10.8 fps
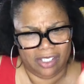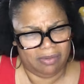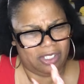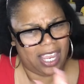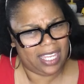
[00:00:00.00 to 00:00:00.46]
J
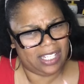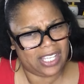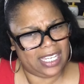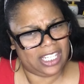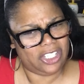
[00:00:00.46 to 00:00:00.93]
and J
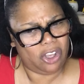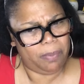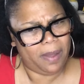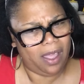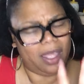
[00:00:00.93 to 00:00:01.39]
this
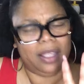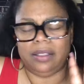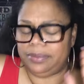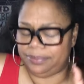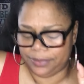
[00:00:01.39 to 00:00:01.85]
your party.
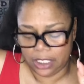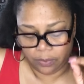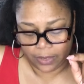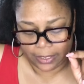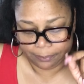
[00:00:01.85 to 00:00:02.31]

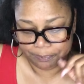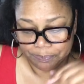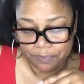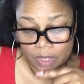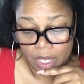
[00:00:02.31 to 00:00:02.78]
Anyway,
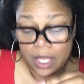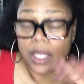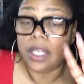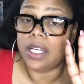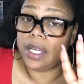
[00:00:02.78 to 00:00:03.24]

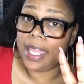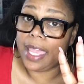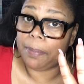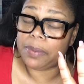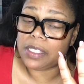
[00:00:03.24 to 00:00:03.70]
good
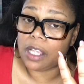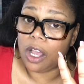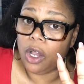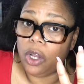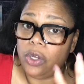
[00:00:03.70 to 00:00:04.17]

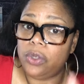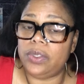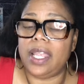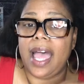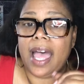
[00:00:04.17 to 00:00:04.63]

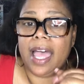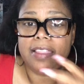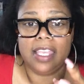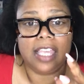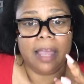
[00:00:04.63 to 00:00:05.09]
episode.
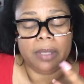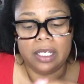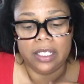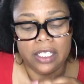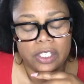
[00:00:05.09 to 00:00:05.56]
I think I'm
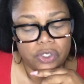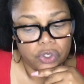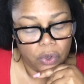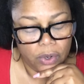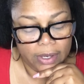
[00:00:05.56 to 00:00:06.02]
going to
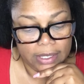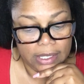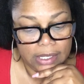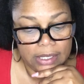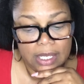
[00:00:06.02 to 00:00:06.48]
enjoy
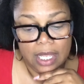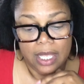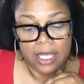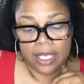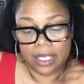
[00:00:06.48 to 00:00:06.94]
it.
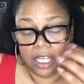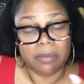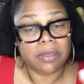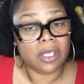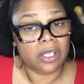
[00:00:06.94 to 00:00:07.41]
It
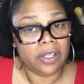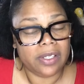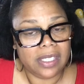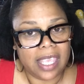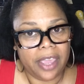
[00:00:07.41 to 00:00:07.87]
comes on
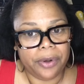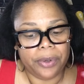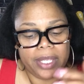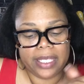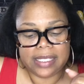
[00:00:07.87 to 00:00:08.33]
on
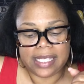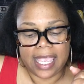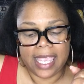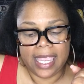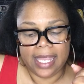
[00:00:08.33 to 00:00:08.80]
Saturdays
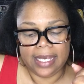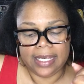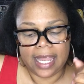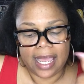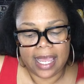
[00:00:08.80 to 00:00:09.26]

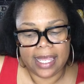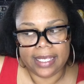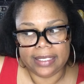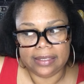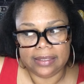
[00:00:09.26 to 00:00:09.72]
at
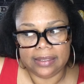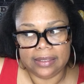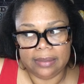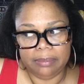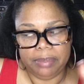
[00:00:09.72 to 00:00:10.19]
nine
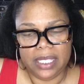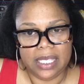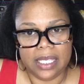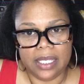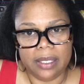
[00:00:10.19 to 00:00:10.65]

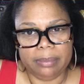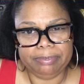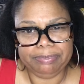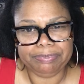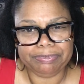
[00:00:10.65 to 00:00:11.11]
p
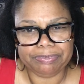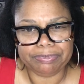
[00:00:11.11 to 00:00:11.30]
m